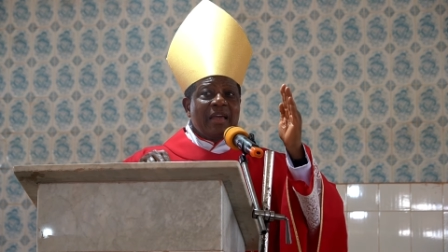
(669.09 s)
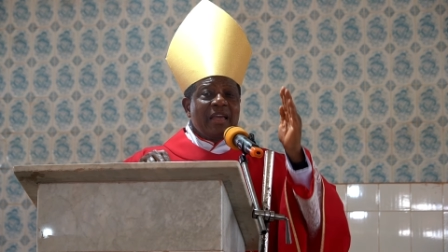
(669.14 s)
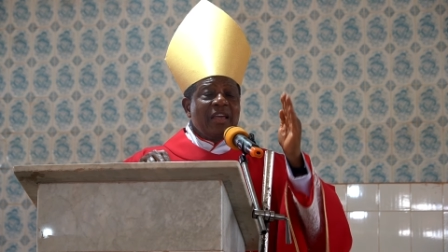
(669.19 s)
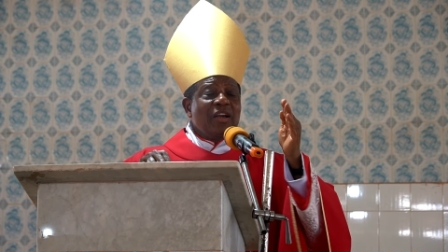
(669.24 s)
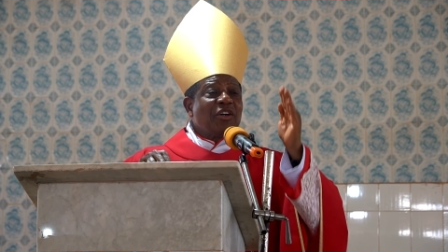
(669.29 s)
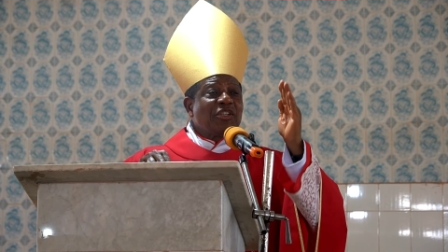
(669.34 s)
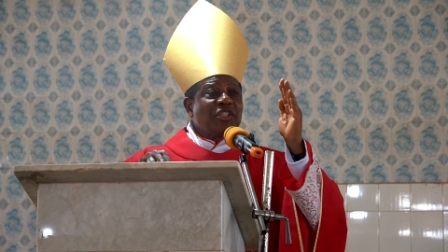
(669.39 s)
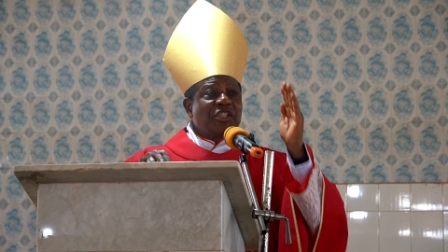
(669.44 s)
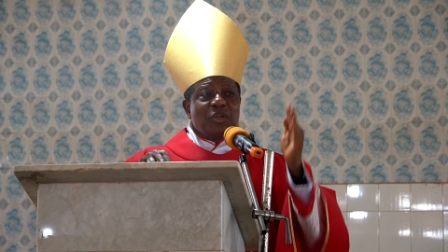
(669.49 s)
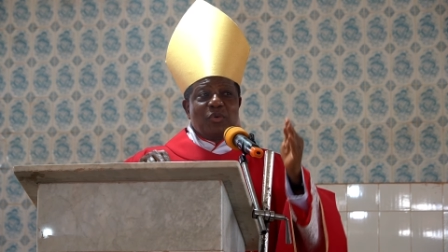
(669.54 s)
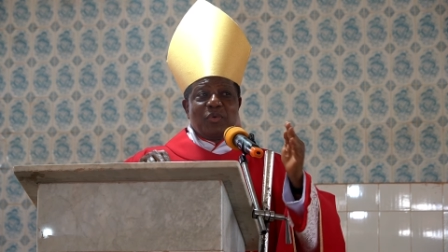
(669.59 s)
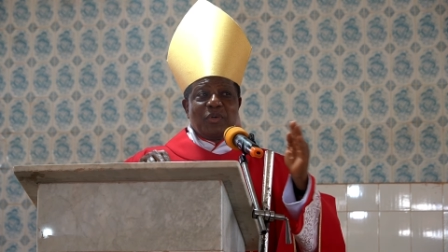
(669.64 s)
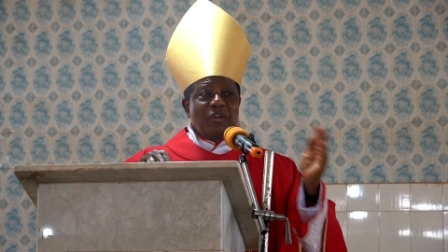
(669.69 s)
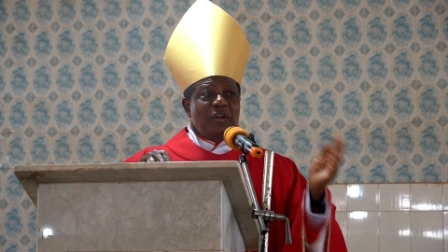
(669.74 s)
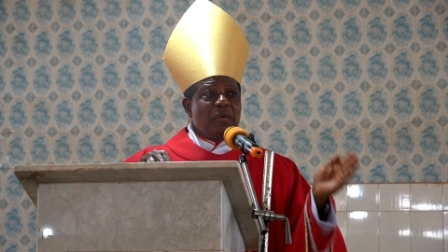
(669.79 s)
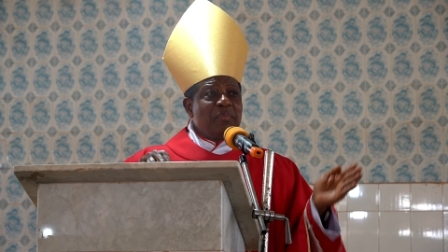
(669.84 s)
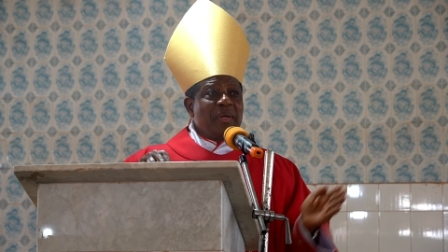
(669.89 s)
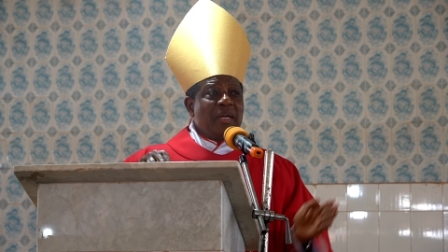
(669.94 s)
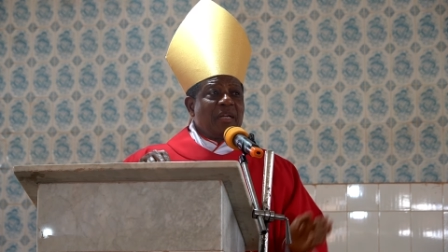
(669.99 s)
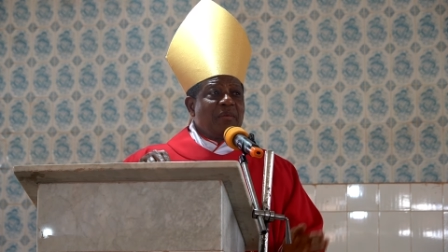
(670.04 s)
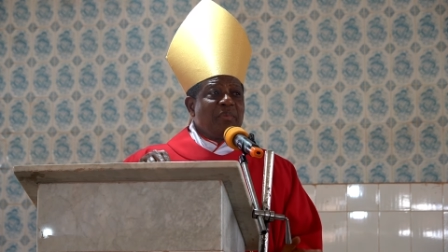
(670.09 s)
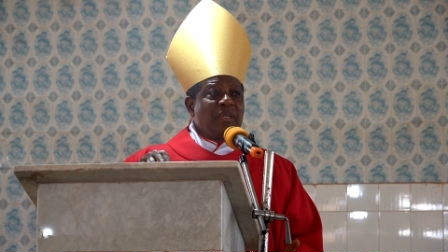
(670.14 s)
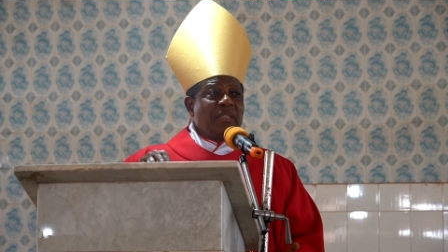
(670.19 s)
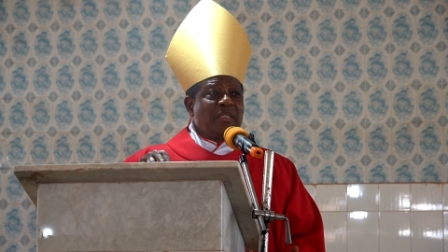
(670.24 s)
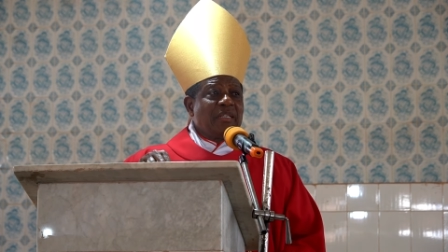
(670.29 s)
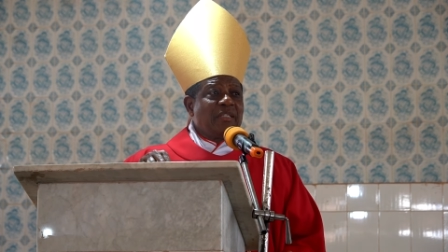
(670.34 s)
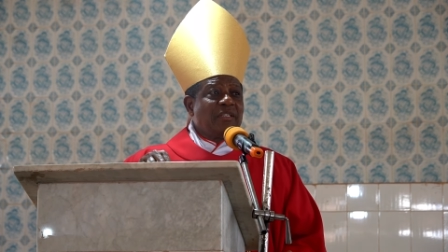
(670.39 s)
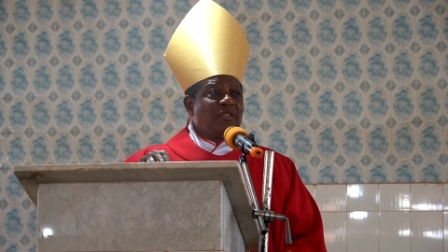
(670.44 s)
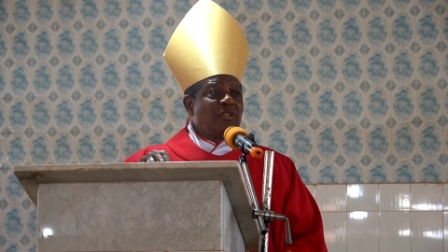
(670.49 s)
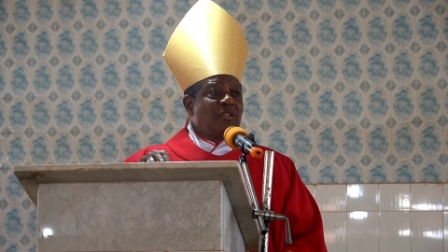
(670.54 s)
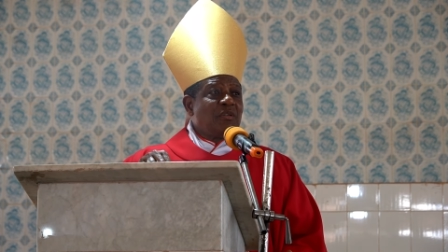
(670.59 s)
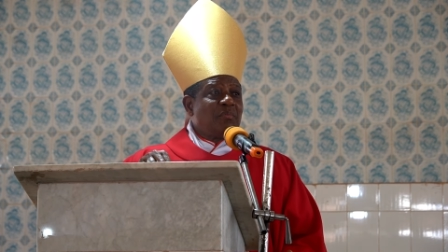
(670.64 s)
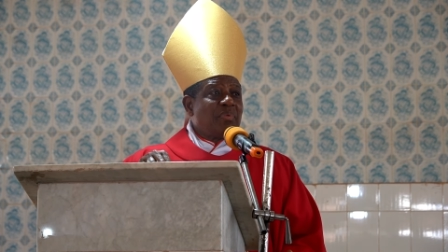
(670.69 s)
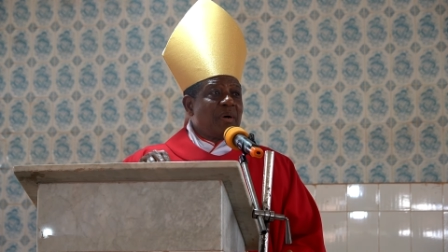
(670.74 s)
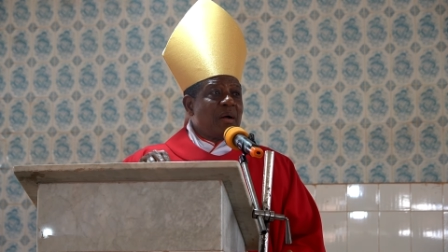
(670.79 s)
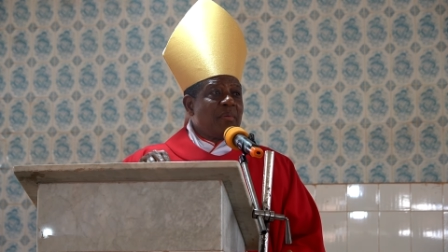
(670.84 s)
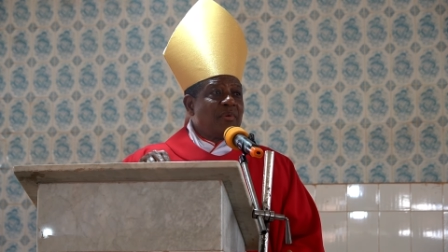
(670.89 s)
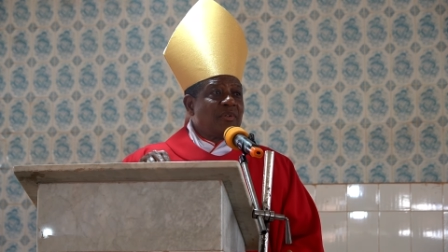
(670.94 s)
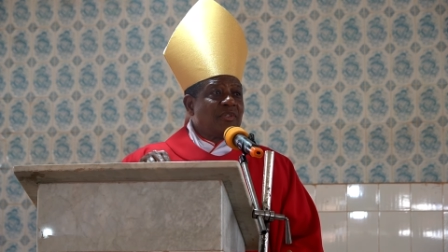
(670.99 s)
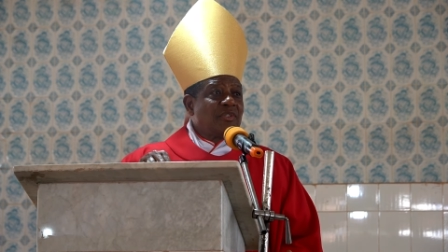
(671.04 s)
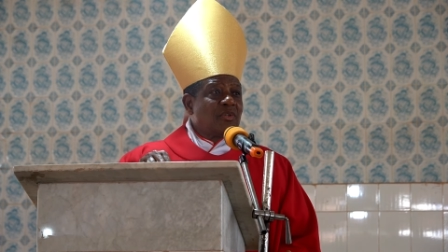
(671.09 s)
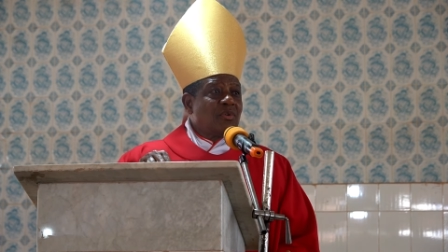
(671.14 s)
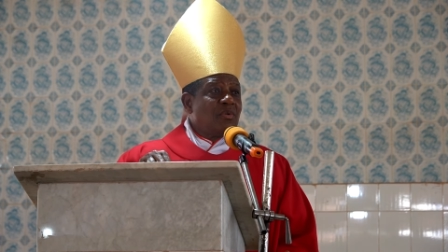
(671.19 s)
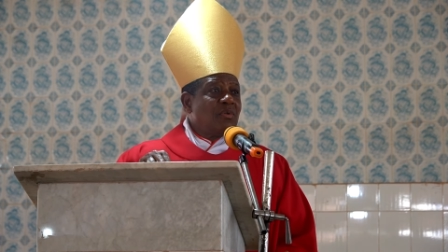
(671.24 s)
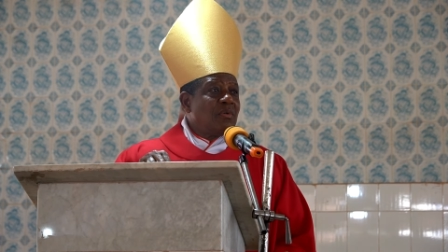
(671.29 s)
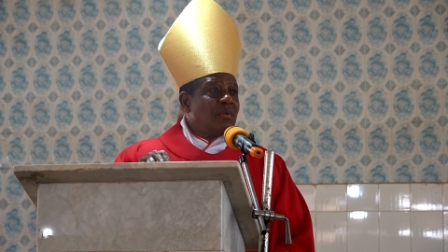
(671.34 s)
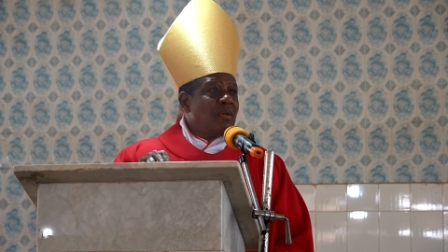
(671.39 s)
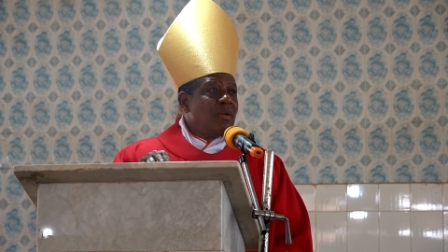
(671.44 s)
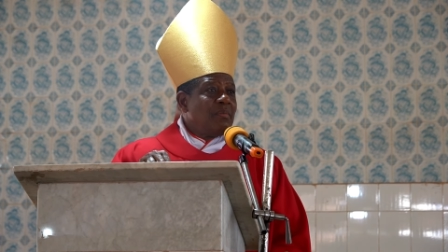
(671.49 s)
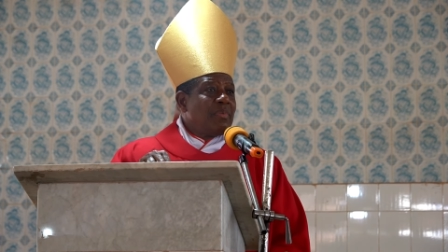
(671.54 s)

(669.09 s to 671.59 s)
he or she will not be admitted into the primary school